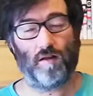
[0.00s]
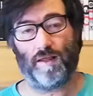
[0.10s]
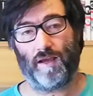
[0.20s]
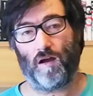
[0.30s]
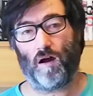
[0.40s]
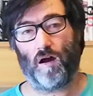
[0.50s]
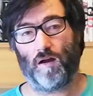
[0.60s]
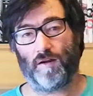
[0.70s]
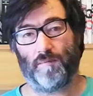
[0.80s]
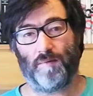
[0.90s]
click
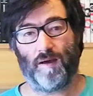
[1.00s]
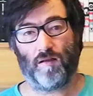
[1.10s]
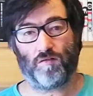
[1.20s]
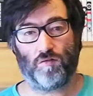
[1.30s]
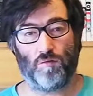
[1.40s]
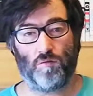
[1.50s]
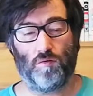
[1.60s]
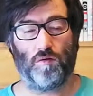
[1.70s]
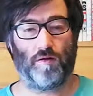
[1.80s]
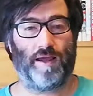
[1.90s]
on the bell to